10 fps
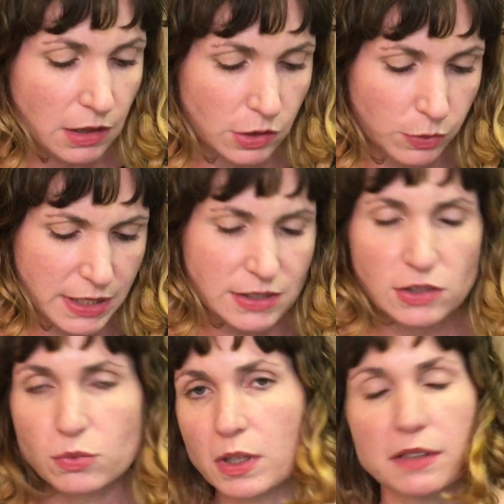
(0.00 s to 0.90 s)
Luis
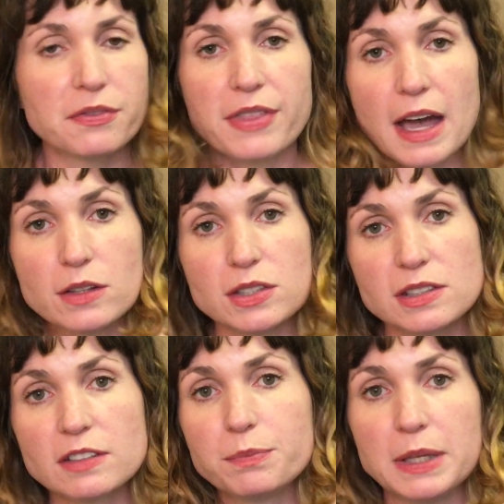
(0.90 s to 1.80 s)
is one of
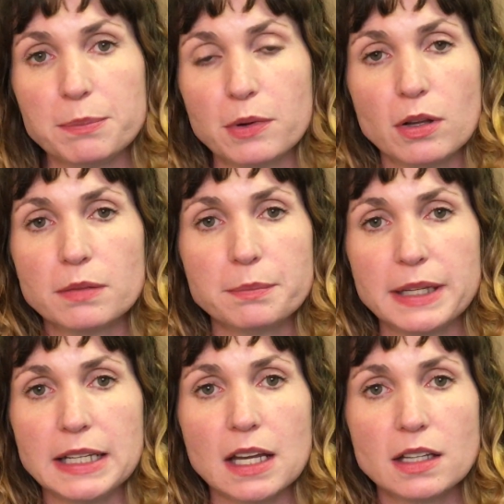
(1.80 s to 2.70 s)
thousands of people,
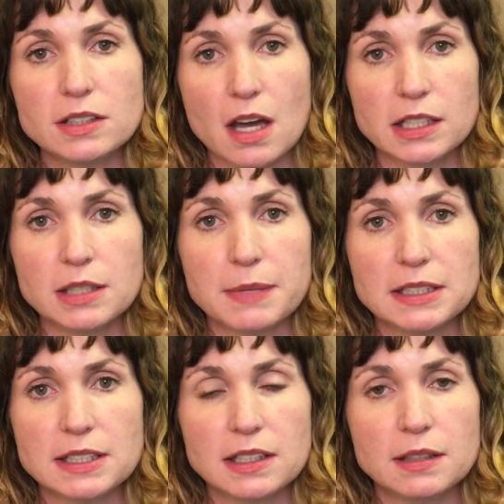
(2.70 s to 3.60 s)
many
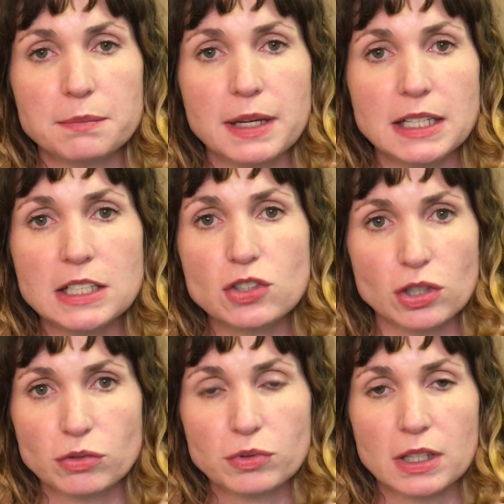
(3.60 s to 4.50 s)
undocumented, many
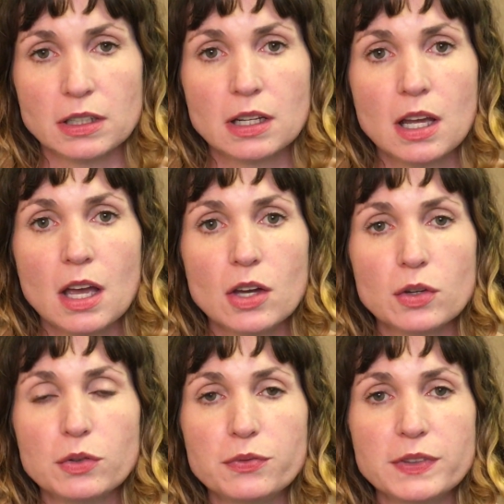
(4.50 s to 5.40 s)
children,
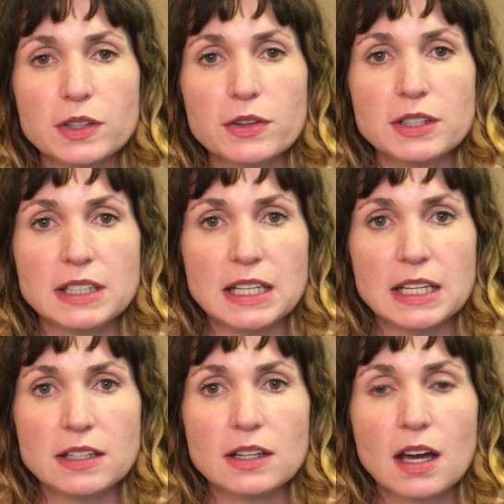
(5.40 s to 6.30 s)
who fill the
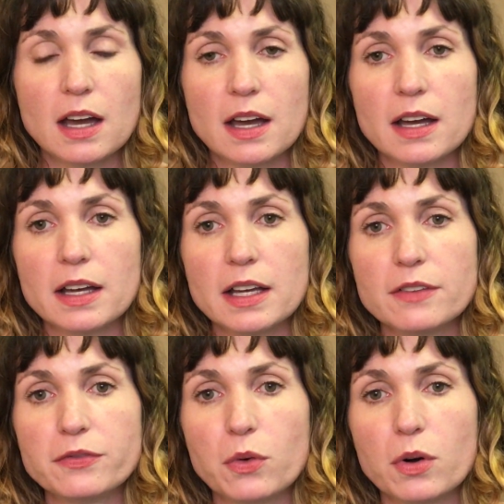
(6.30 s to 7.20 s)
need
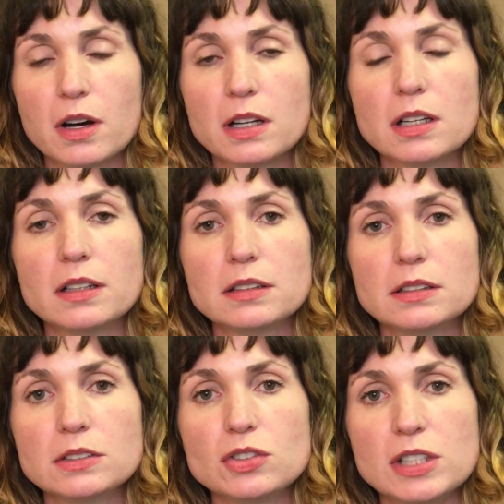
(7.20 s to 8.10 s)
for
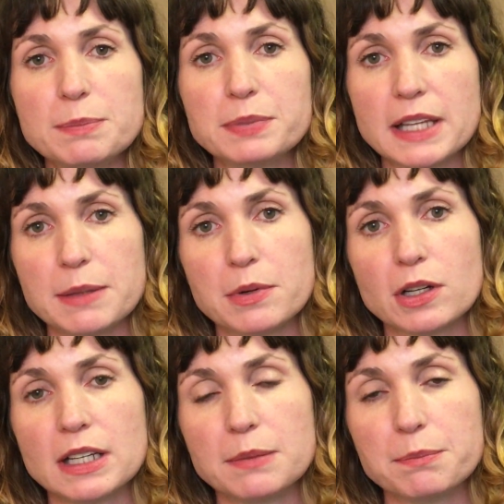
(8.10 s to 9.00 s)
cheap
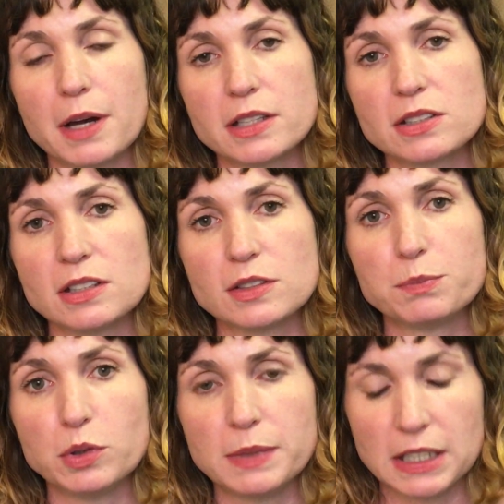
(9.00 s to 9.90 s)
labor in Boston's
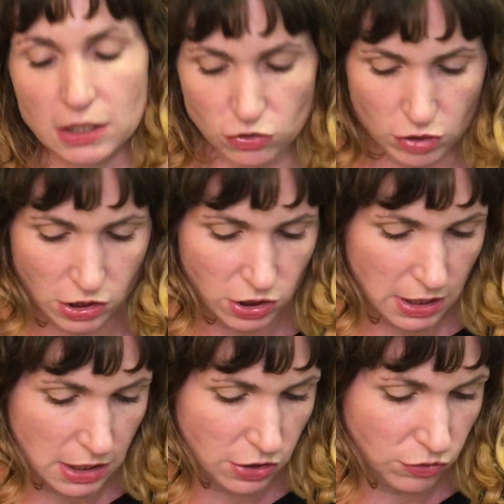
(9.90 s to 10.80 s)
booming construction
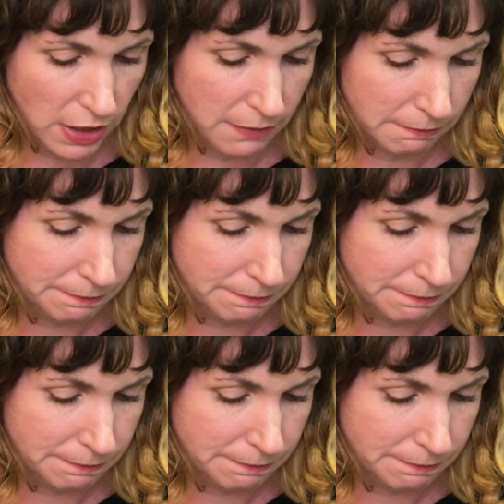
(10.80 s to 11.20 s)
industry.